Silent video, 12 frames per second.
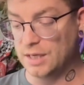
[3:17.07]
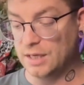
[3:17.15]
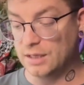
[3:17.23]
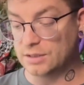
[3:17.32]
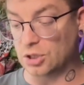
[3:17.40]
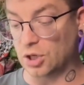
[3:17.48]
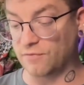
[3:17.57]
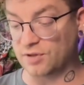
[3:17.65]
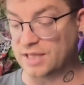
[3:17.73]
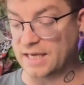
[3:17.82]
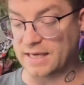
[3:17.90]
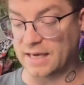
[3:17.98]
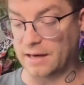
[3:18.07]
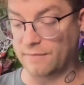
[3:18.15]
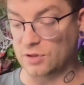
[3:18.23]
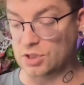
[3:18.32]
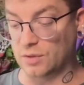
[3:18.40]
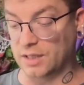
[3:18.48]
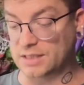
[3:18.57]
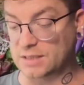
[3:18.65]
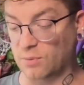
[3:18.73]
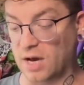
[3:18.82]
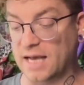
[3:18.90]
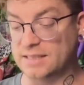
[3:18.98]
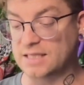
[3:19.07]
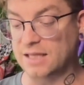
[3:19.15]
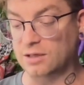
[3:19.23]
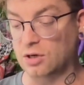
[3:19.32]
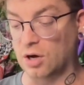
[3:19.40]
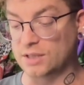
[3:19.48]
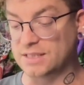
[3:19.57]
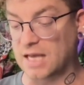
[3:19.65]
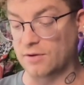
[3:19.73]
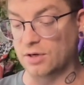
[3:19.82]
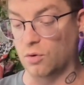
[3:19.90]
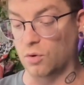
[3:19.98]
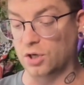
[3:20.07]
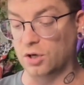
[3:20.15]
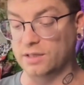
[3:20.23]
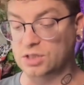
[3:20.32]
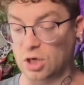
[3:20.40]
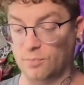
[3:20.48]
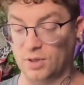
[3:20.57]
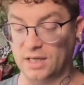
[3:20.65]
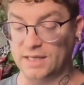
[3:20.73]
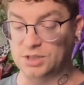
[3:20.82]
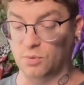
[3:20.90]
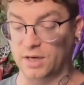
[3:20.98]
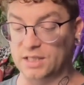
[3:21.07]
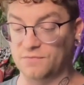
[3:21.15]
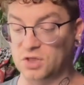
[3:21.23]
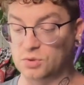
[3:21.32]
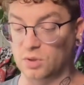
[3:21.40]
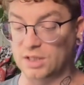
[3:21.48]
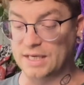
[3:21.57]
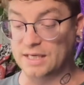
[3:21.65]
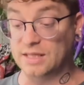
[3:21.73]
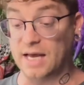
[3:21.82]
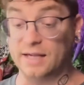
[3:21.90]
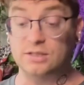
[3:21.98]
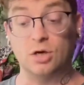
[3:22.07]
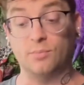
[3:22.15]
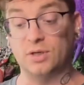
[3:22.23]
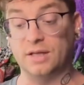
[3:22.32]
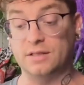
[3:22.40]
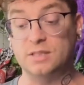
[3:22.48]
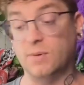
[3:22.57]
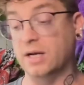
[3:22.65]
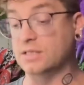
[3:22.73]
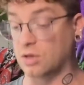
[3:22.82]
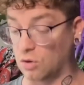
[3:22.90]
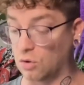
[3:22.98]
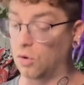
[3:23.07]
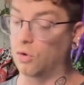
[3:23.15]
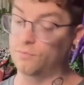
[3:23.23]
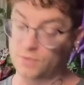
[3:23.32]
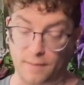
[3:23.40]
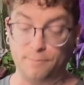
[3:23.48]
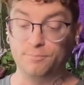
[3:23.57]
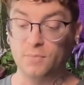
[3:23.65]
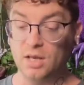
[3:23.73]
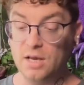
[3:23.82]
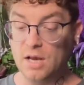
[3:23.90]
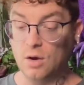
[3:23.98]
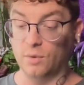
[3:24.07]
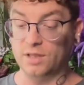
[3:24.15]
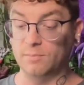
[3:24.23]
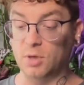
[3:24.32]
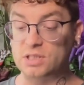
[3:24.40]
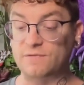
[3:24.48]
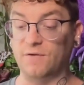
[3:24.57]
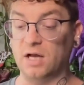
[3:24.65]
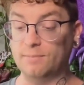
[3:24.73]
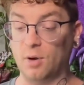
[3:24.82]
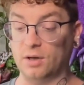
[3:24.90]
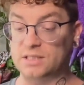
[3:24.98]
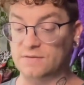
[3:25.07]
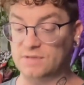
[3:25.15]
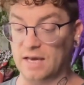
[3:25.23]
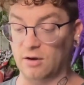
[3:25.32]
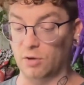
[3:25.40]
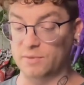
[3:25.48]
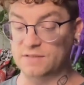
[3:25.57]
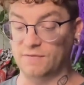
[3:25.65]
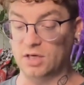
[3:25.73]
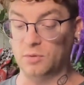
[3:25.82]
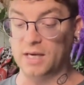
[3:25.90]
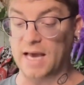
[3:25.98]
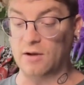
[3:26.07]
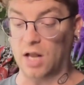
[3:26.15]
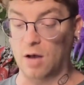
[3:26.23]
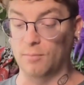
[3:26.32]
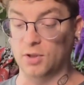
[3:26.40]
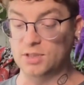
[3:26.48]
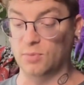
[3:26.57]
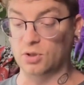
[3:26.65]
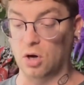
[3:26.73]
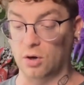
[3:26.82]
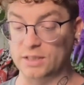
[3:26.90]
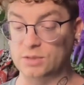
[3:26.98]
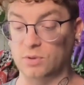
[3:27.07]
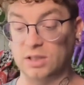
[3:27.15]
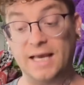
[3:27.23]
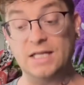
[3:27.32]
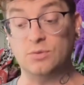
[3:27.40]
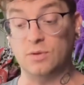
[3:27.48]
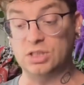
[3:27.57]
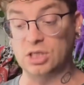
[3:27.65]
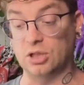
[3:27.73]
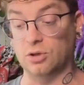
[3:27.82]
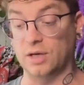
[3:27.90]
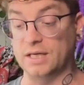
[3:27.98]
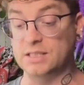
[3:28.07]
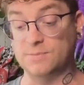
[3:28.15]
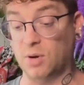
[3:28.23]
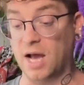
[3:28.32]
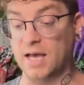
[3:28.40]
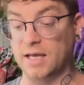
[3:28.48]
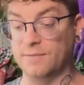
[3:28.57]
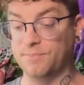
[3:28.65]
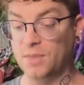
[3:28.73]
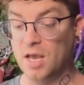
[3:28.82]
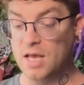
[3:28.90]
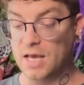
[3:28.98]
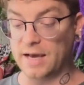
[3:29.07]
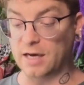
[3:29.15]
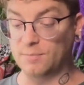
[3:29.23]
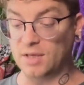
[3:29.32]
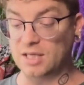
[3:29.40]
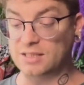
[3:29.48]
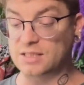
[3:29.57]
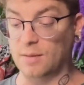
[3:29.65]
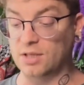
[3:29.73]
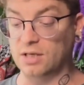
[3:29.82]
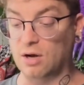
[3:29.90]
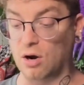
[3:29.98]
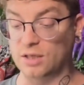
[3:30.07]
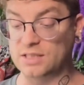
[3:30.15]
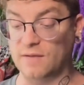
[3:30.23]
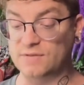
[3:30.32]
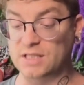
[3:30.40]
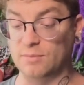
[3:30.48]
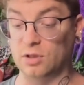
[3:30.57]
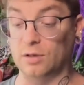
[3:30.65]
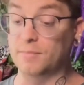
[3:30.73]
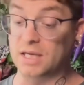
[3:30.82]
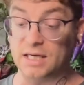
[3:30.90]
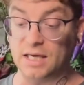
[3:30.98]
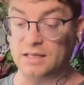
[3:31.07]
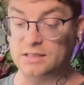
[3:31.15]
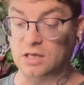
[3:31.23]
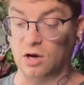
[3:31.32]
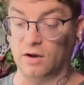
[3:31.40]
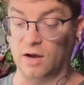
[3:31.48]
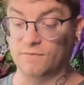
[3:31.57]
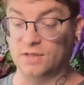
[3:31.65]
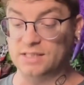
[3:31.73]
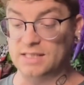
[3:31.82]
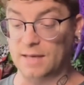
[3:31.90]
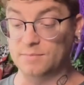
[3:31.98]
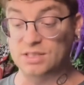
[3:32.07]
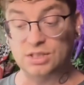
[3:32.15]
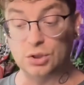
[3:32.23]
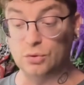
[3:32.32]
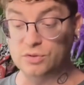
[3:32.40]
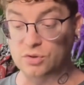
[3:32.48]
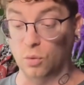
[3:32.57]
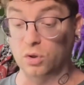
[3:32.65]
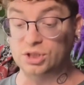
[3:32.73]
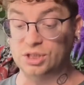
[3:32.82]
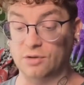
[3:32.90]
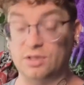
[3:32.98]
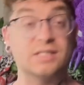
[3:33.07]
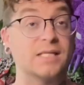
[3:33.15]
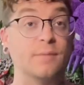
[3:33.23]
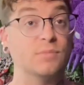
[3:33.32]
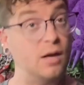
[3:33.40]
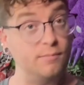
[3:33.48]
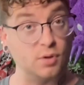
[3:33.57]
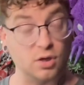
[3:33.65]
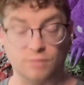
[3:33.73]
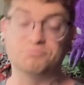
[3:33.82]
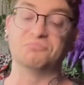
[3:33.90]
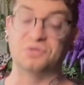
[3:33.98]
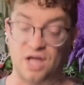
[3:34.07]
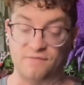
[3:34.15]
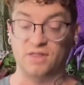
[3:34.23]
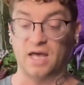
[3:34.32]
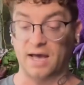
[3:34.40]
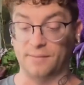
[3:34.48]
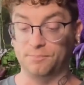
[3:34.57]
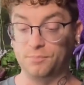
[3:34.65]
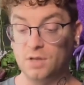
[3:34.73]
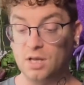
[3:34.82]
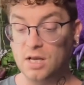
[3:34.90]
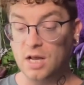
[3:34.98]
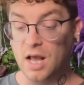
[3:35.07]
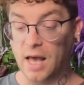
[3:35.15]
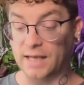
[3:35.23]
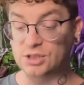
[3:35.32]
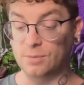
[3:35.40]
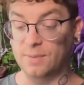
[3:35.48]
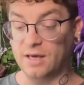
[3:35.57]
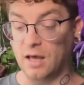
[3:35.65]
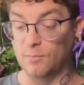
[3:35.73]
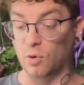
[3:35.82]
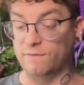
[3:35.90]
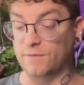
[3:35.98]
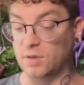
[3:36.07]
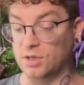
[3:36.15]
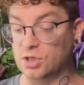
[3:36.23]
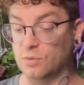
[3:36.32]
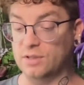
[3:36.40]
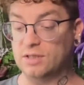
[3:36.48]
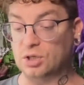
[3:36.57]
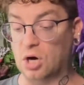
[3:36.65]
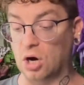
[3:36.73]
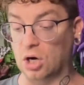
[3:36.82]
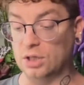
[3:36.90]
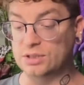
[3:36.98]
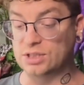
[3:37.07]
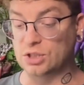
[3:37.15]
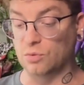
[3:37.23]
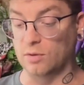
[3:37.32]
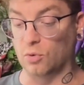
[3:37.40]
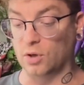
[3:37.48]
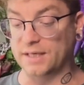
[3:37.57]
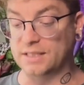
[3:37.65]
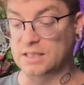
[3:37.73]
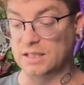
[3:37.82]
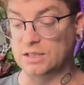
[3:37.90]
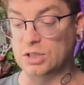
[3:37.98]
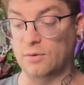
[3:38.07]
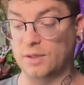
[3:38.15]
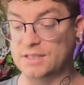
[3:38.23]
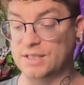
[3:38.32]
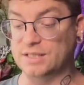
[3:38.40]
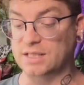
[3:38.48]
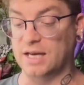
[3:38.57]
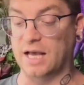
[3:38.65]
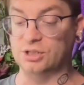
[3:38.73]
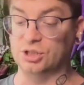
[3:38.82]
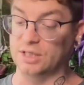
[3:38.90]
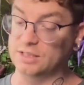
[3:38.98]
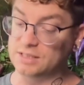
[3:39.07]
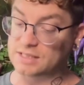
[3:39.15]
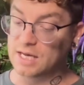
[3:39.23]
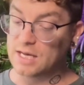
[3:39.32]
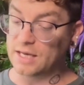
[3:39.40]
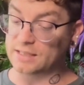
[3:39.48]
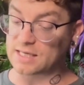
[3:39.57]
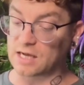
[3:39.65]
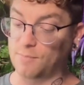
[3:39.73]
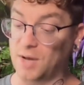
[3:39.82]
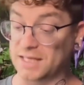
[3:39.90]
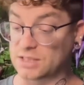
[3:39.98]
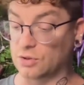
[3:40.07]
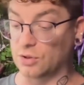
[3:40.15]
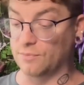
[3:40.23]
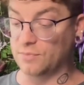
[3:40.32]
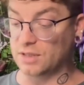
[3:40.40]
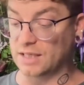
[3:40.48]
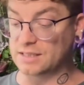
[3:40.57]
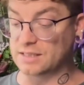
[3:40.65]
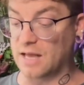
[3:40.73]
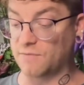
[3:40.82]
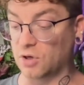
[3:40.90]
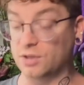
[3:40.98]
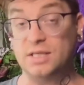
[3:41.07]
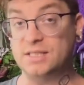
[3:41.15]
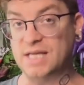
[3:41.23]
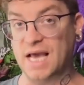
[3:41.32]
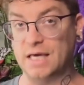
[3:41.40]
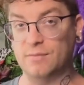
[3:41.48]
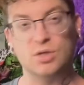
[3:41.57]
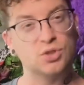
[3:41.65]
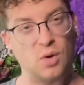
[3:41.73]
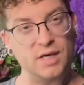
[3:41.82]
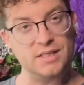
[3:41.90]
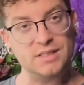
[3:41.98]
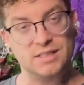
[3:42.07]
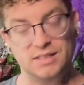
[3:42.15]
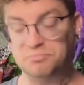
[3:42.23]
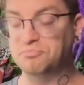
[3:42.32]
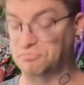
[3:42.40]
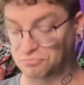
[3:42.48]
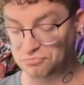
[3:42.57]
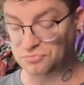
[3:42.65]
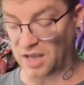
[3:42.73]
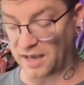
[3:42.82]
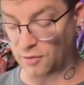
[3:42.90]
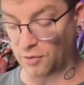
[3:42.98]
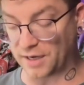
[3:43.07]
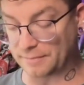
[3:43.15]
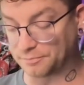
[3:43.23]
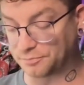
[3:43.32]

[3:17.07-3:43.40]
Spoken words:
Don't overthink it. If you're doing a spread, set the cards down in order, interpreting each one individually, then interpreting the spread as a whole. Yep. One of the most fun parts of tarot is figuring out how multiple cards relate to each other in a spread. It could be that some of the cards have similar meanings, are of the same suit, or share the same number. Love that. As you become more familiar with the cards, you will more easily notice these connections. It's like a puzzle that's never the same twice. I agree.